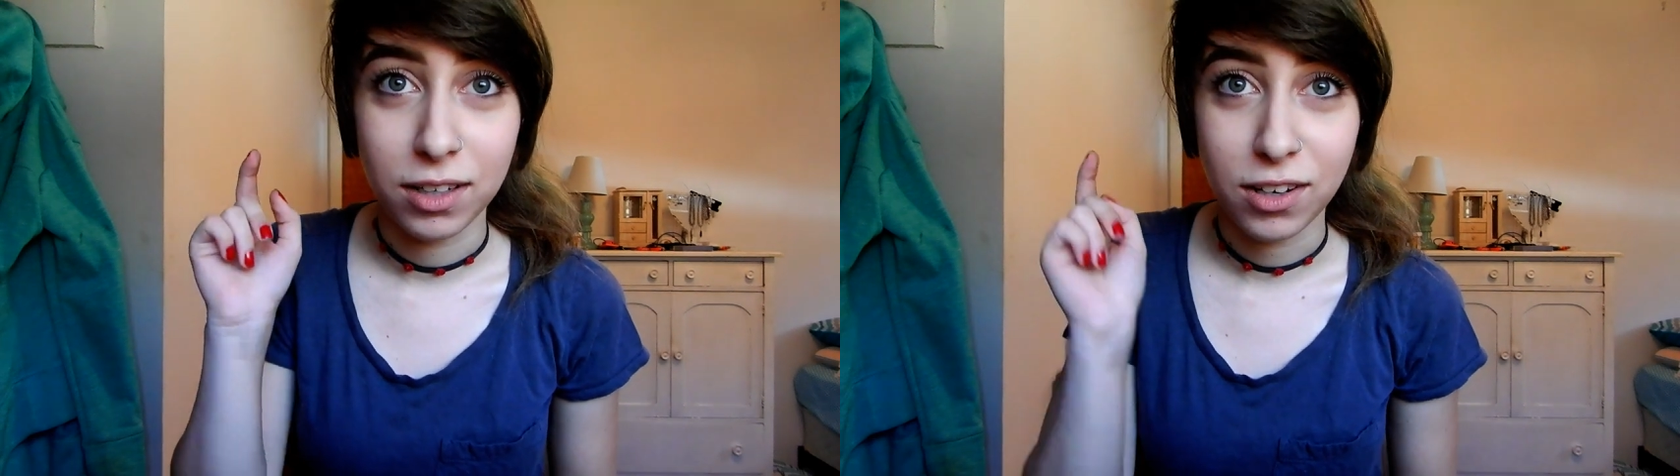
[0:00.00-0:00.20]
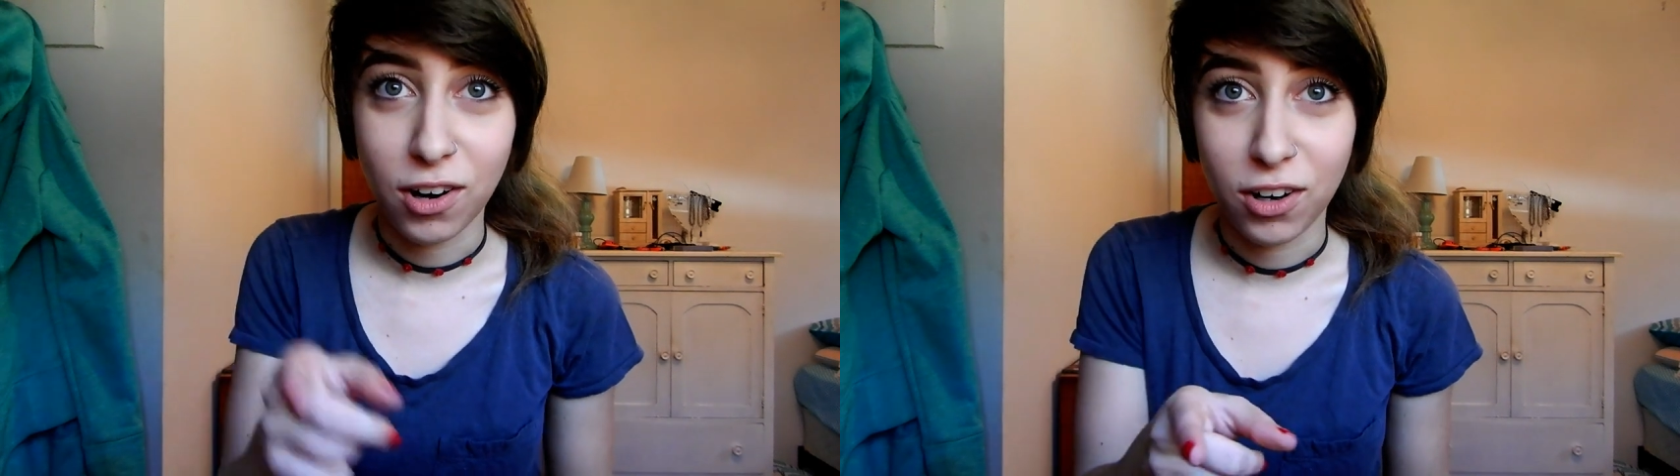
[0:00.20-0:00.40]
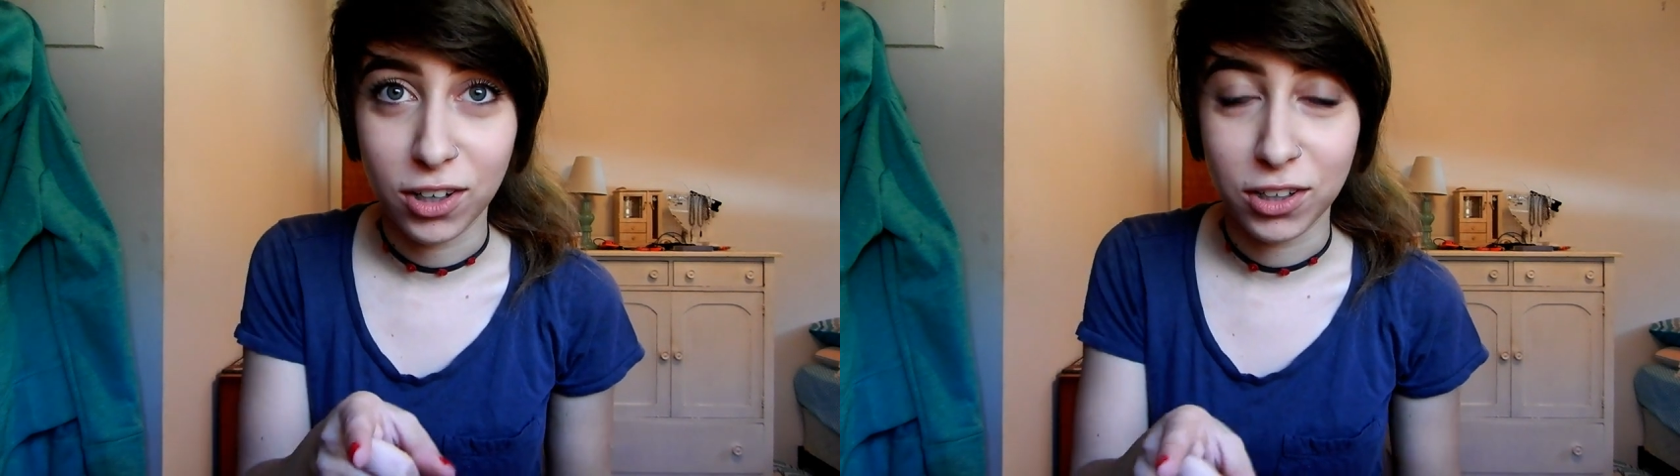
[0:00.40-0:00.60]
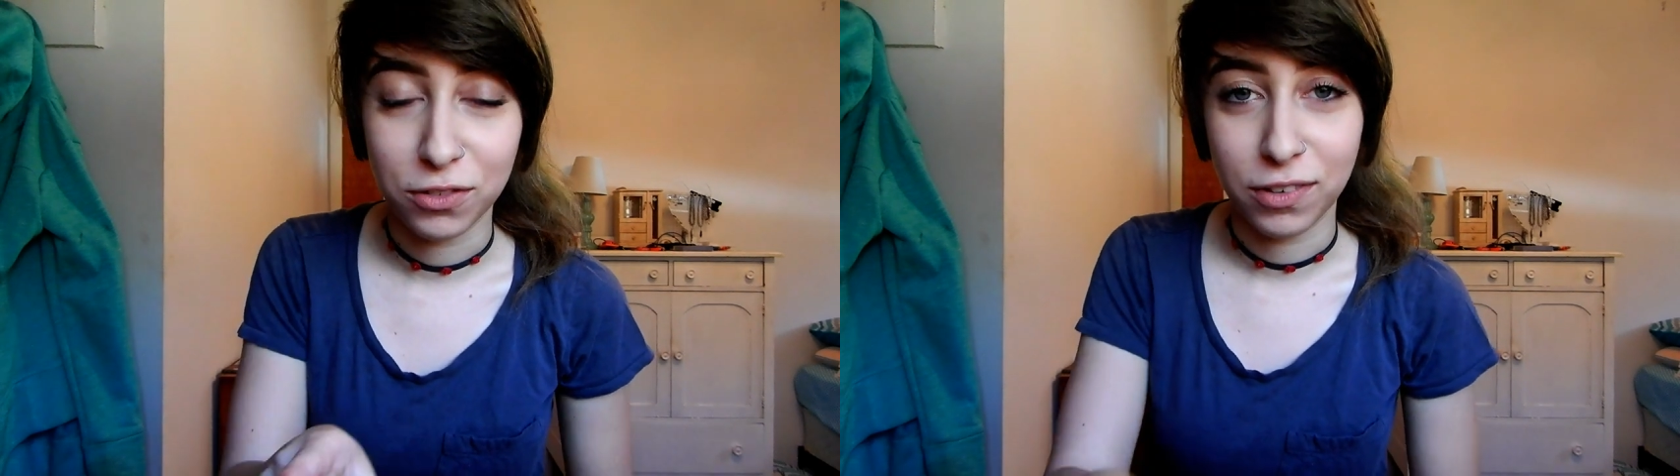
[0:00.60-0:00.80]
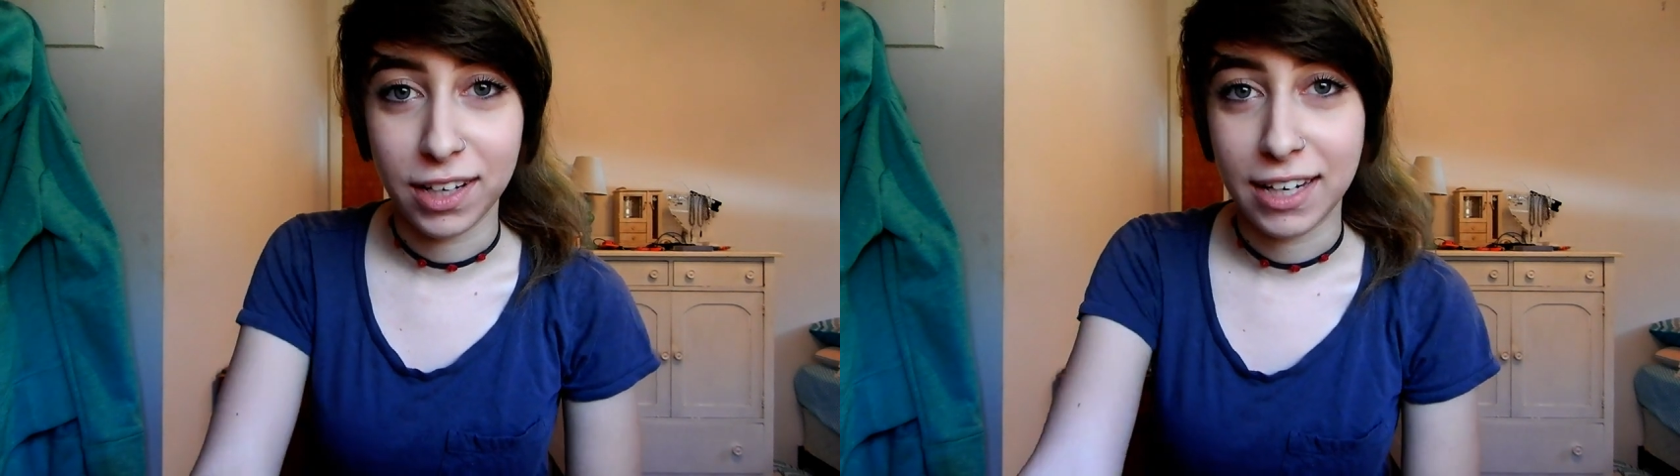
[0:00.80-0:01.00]

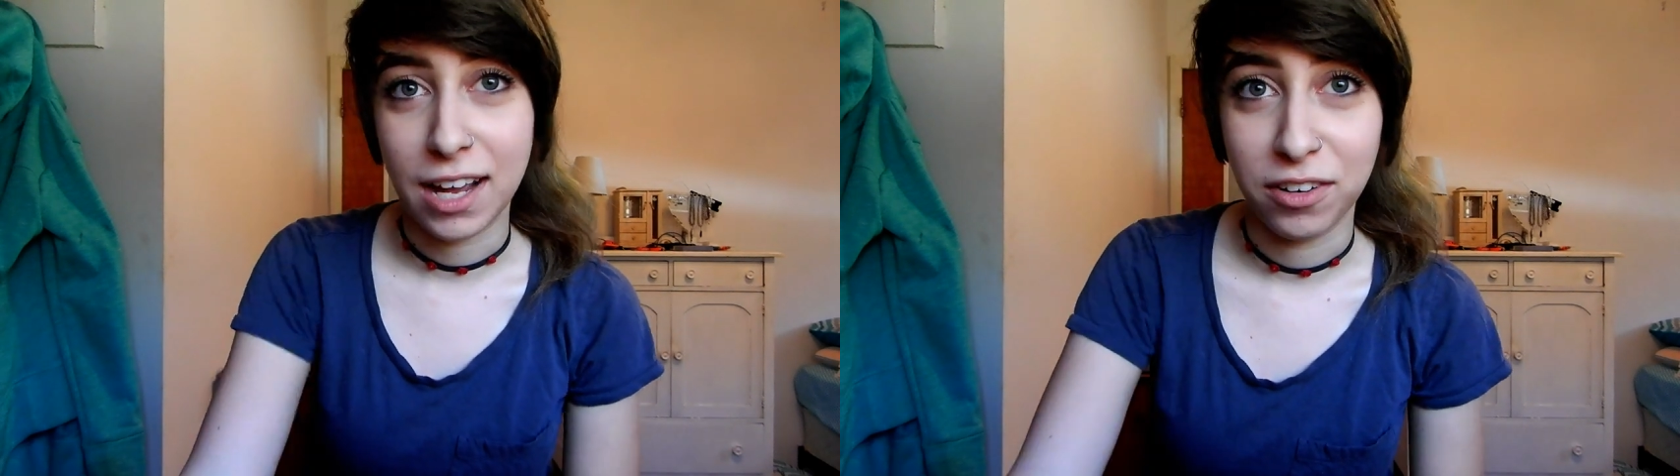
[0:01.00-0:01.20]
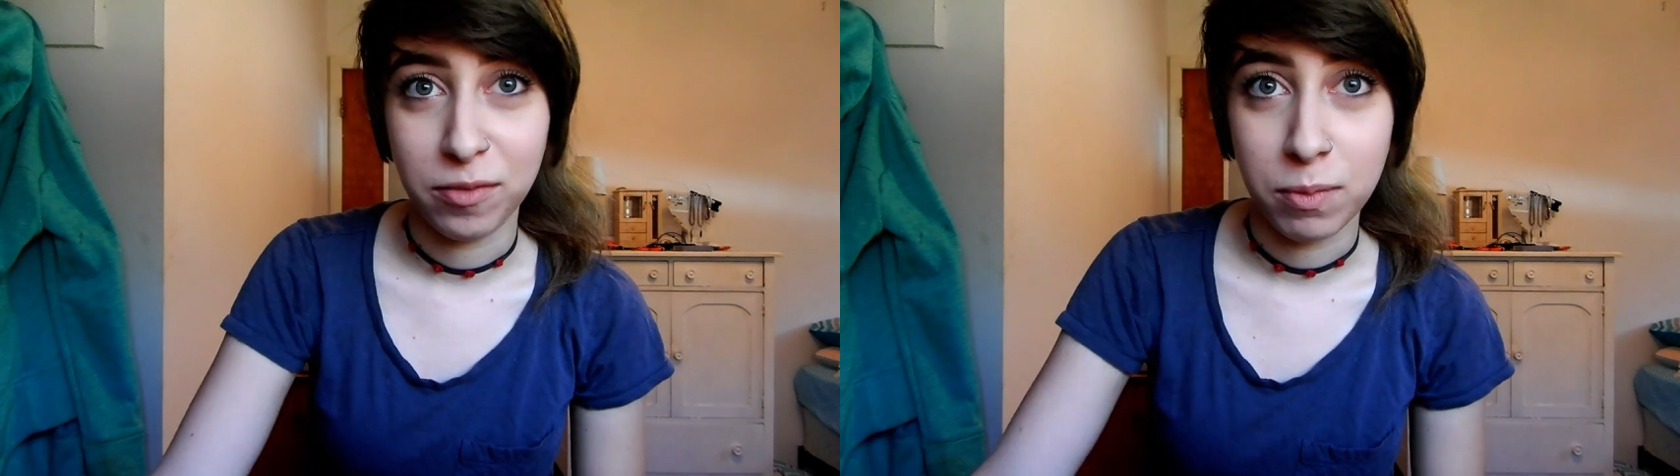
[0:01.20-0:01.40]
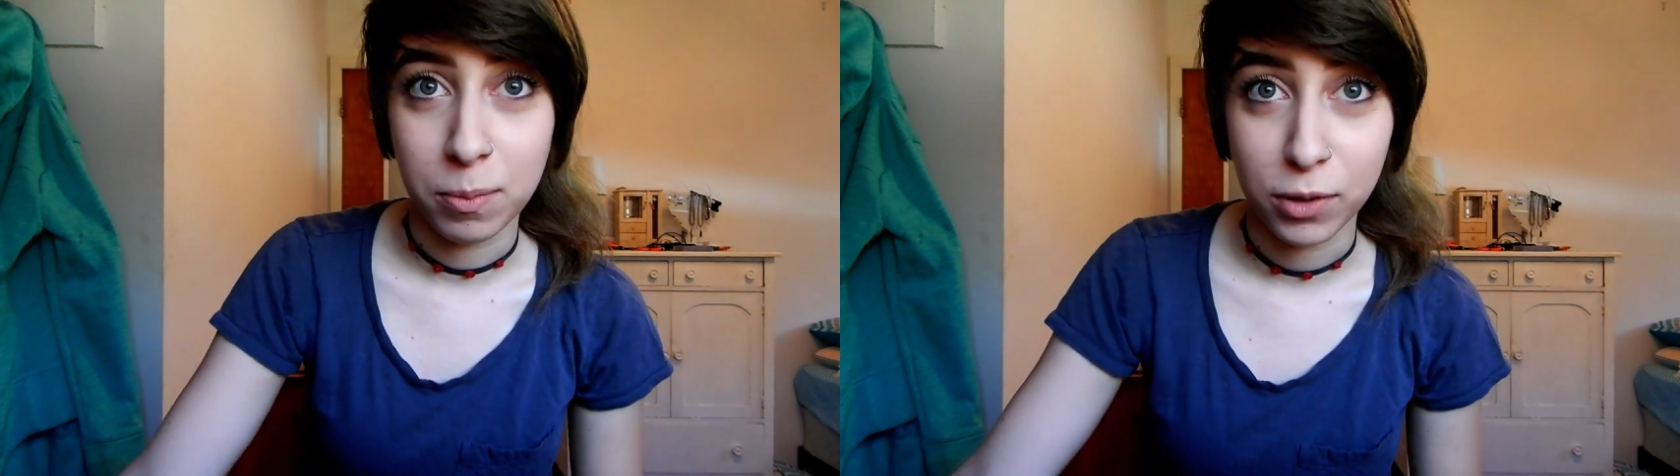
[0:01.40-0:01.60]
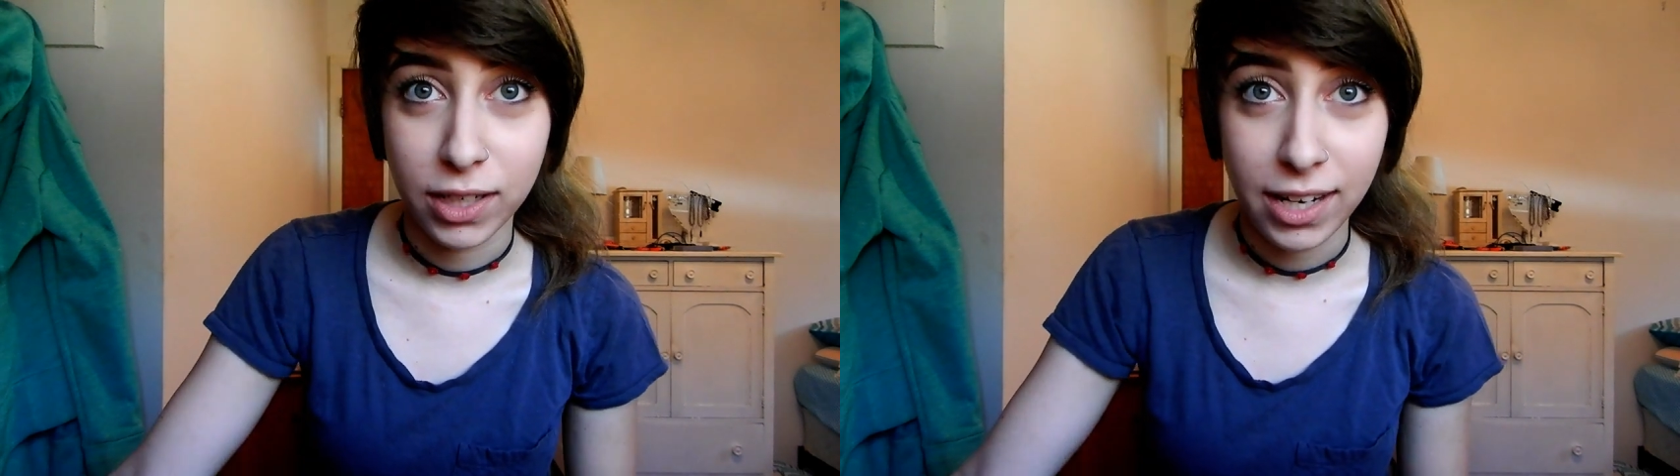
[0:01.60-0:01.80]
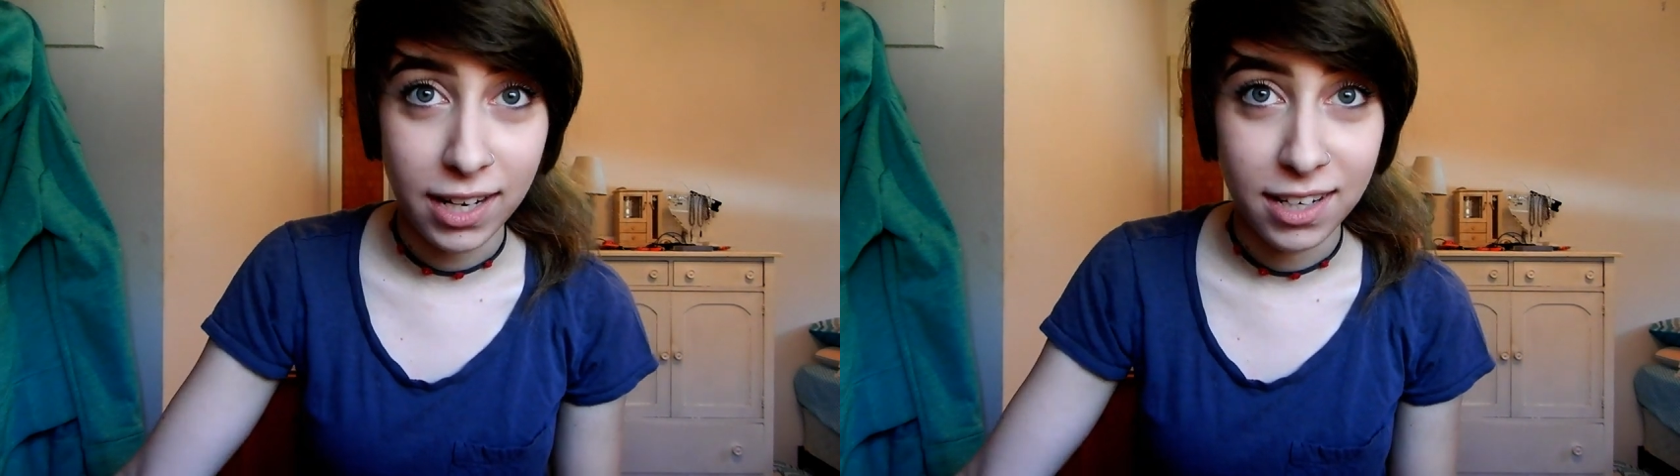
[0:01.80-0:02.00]
card ran out of
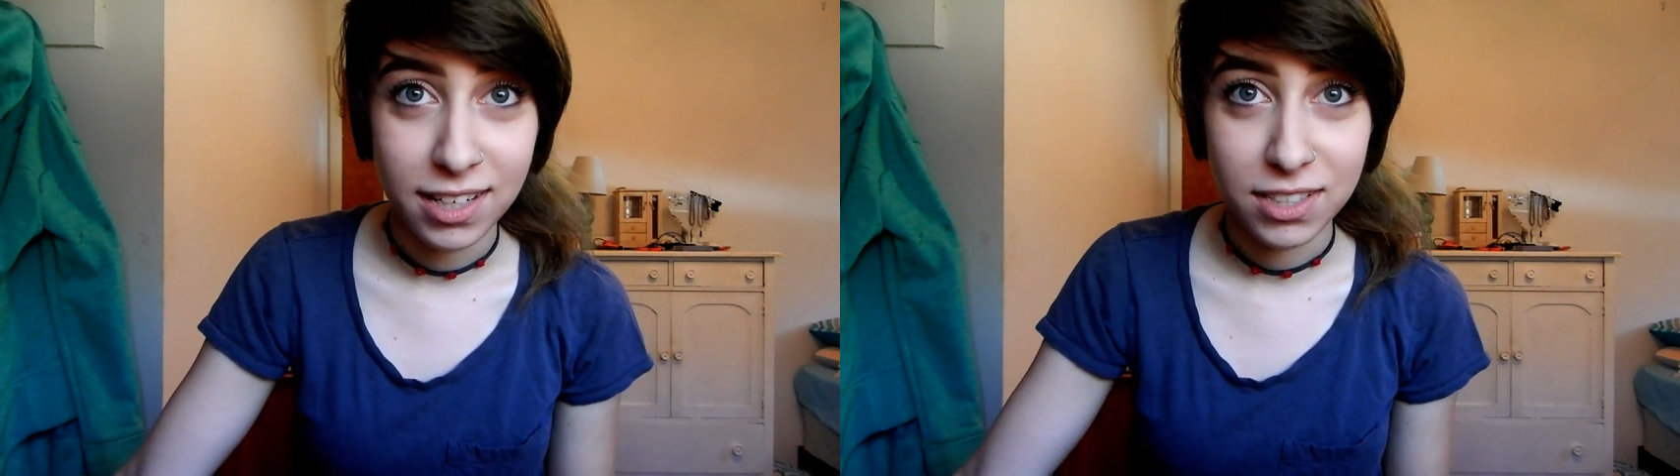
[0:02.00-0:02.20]
memory,